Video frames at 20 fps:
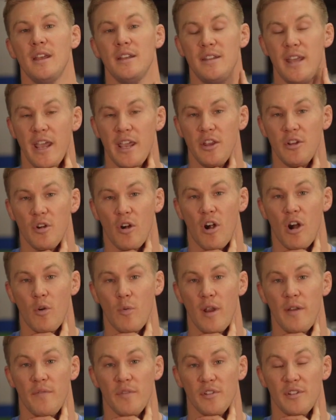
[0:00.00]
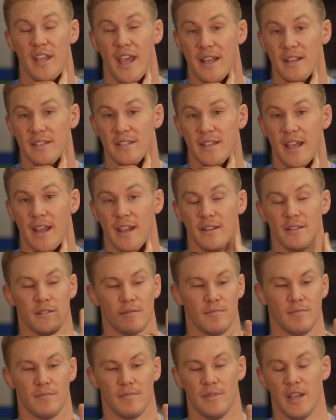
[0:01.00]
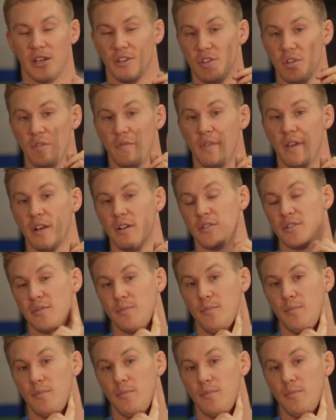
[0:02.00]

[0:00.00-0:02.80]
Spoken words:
taking your heart rate for 10 seconds, take 2 fingers,